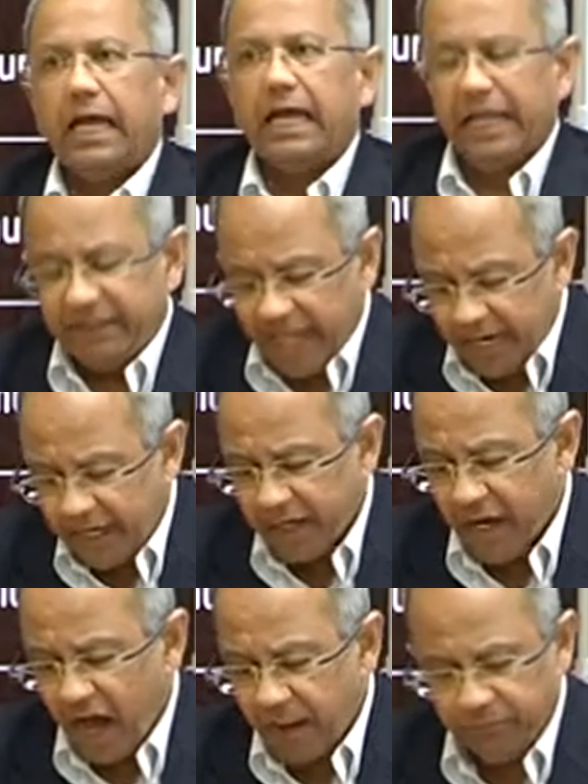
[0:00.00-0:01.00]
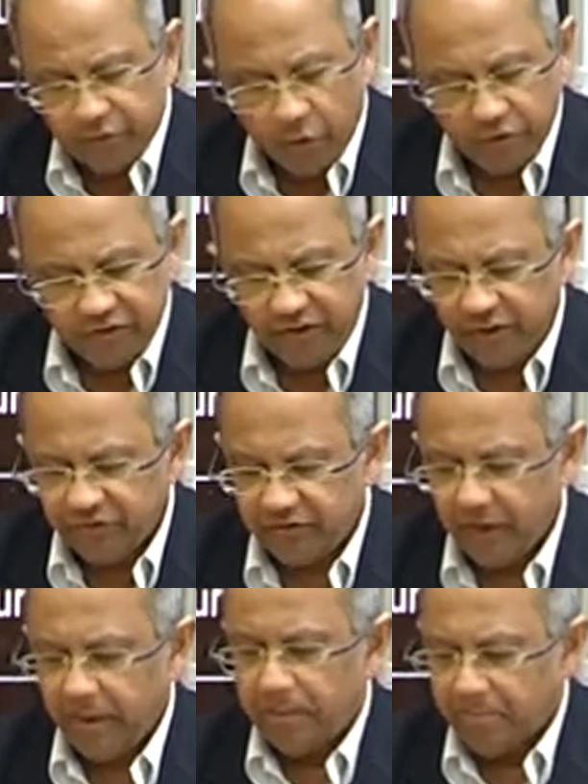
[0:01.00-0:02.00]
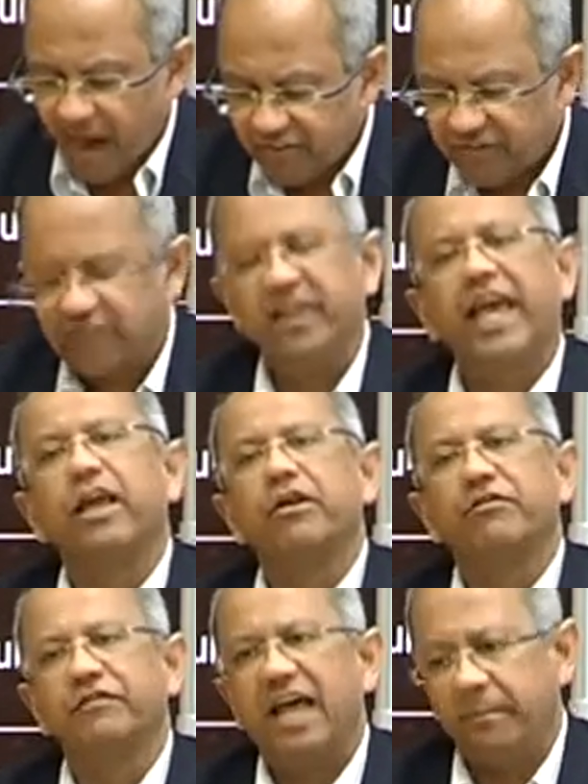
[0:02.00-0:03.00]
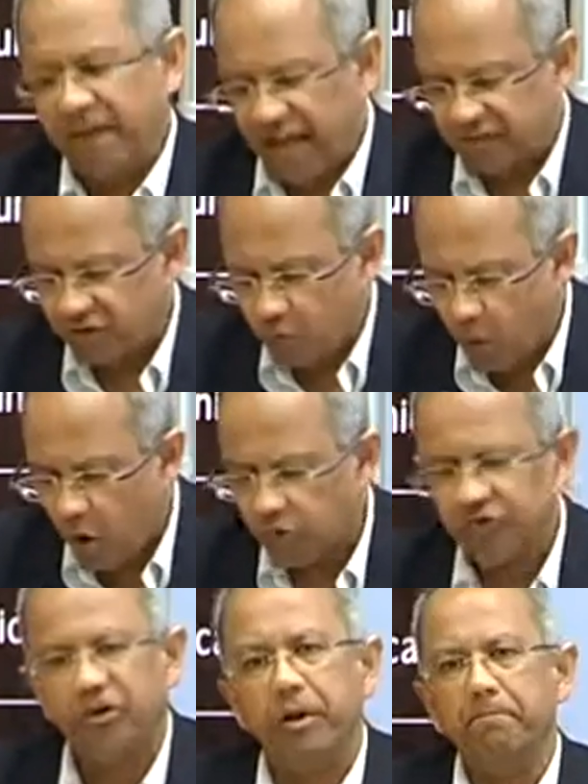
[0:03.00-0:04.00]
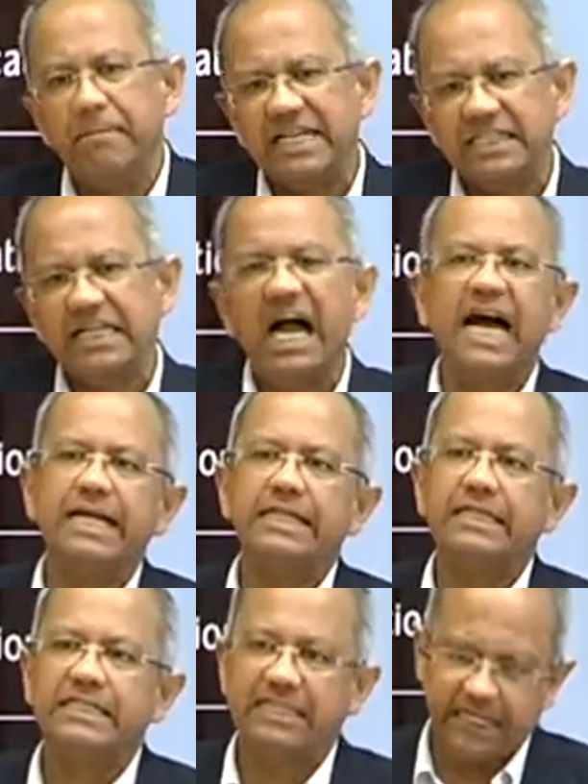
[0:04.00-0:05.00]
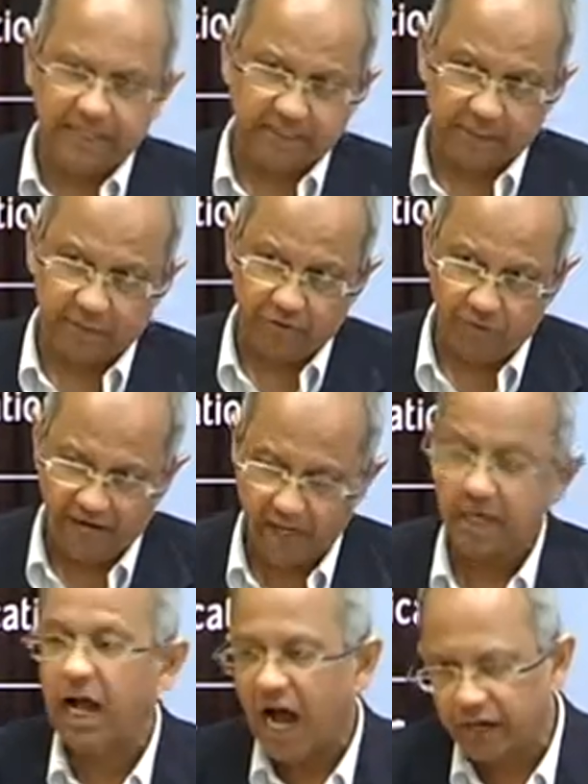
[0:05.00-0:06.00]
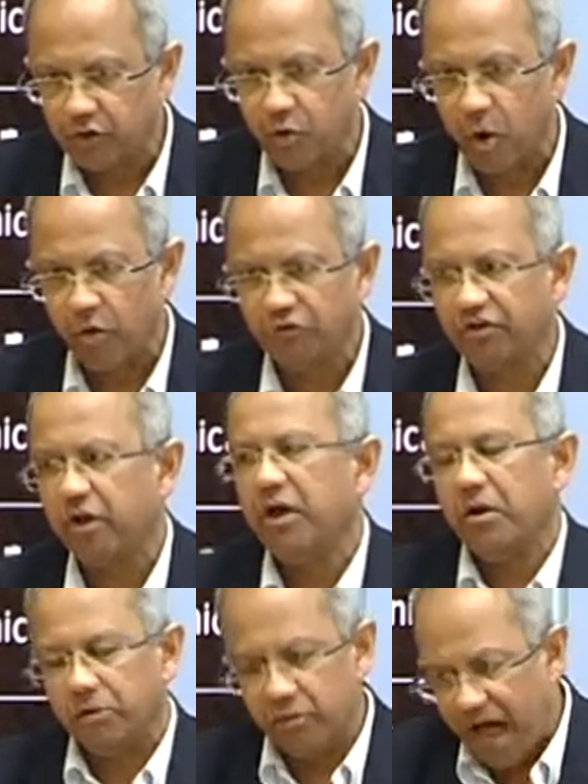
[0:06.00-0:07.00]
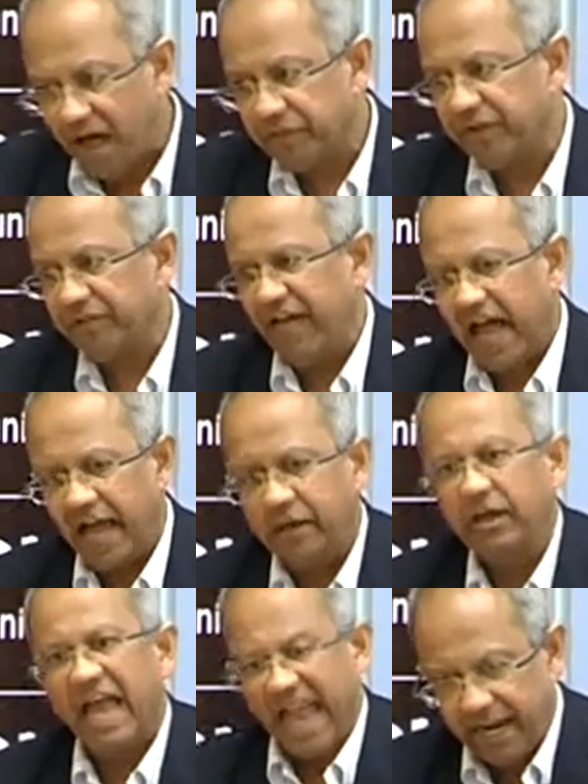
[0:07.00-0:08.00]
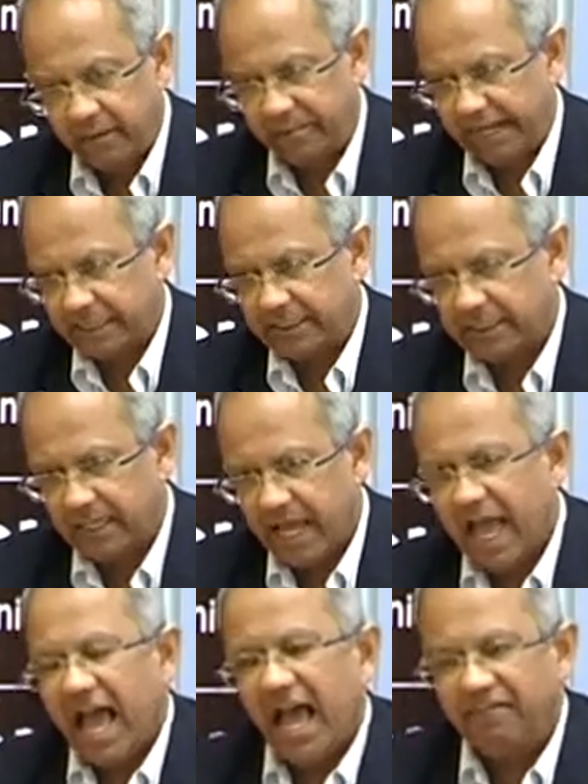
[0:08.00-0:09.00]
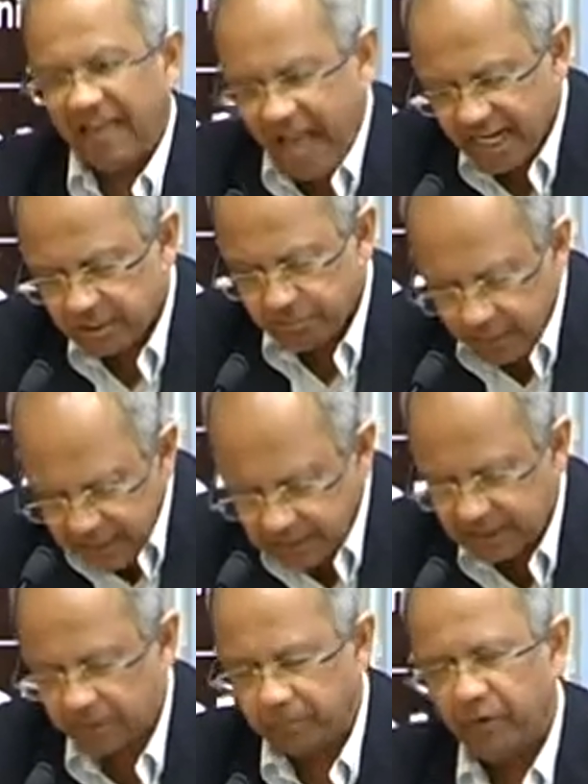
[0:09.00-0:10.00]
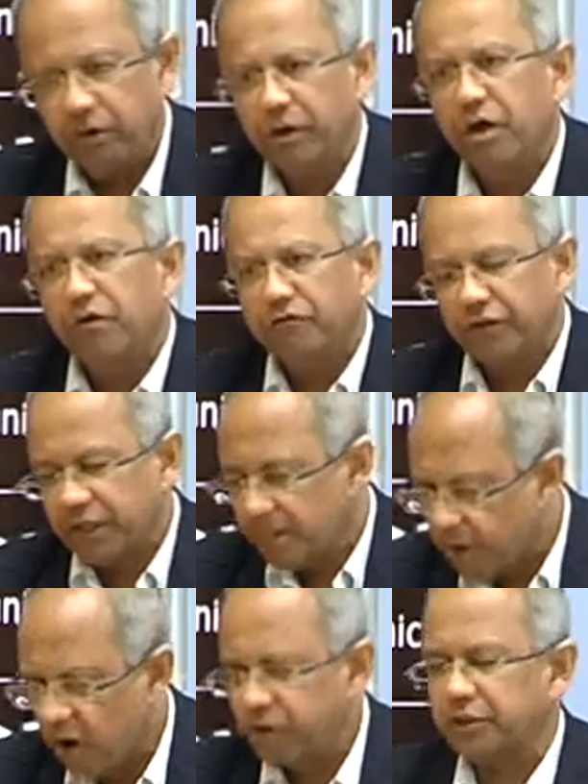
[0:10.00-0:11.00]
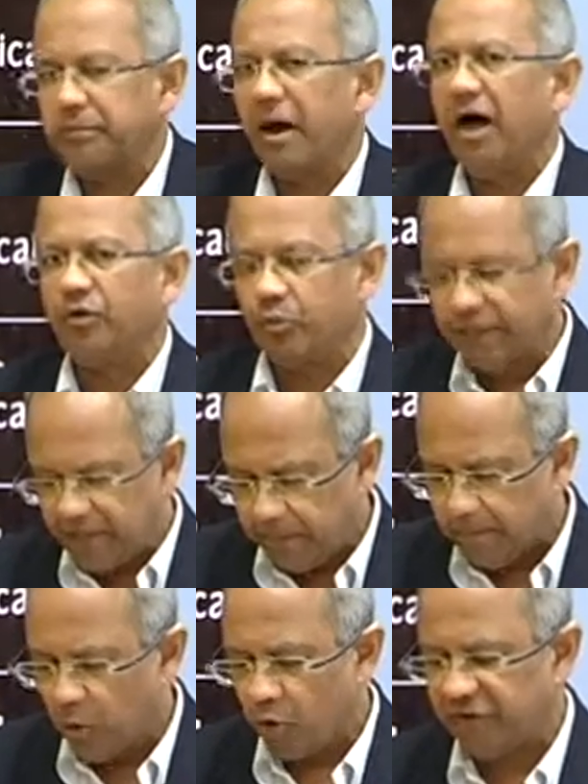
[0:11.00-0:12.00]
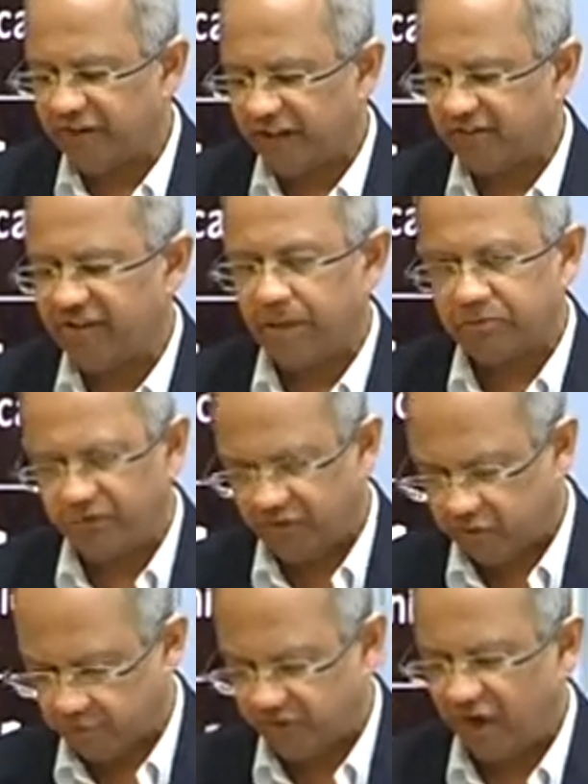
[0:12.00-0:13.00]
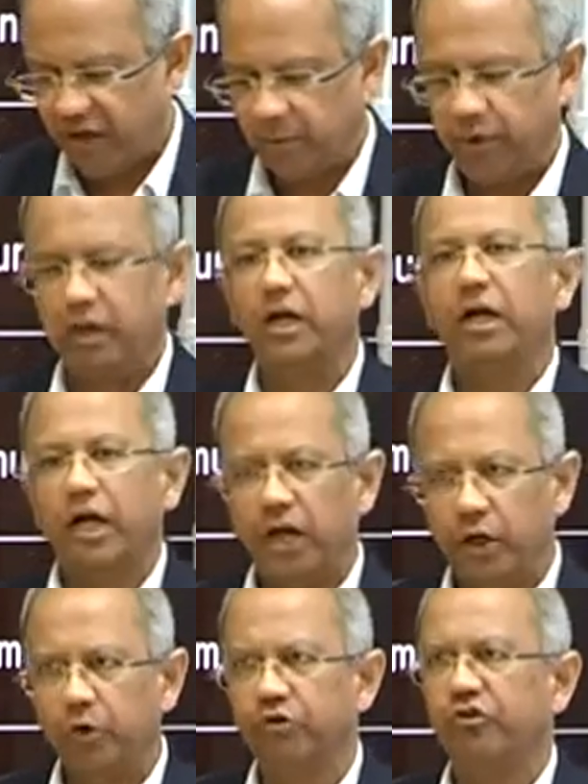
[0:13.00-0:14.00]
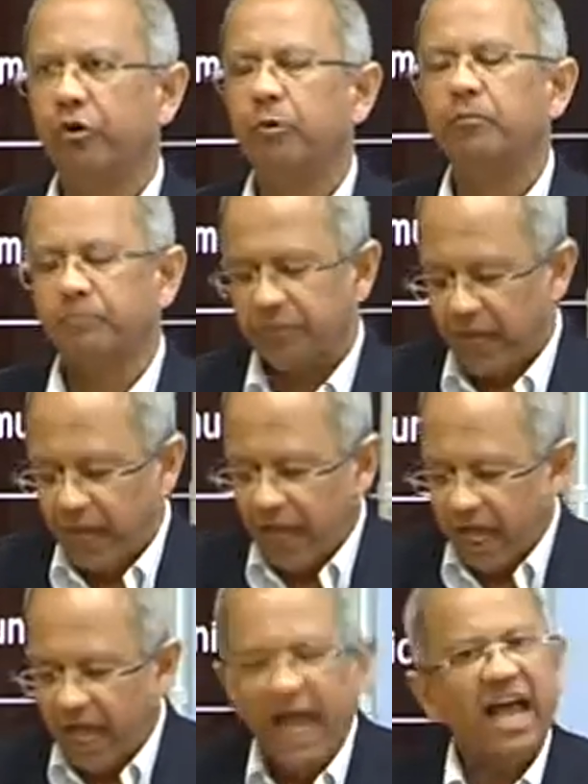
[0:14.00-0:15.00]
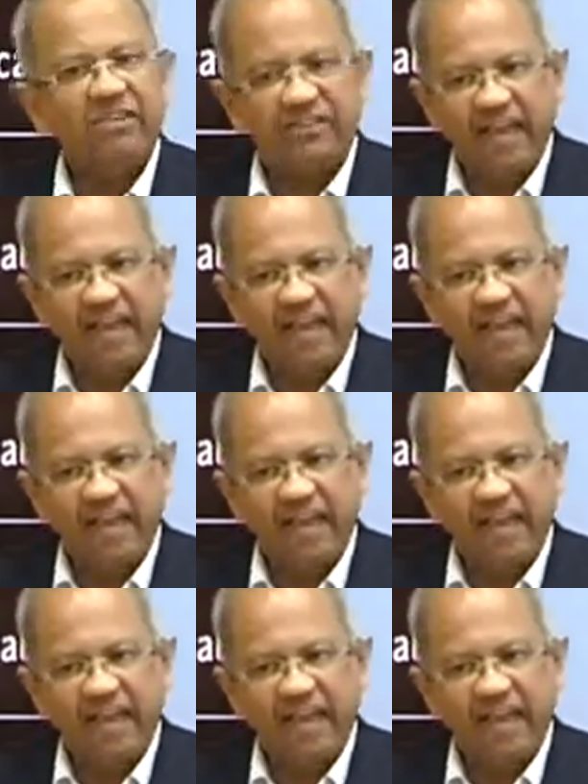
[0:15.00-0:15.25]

the Indian armed forces must think of them as, quote, misguided citizenry, unquote, rather than enemies. And that principle, for the most part, with important exceptions, which I will allude to, has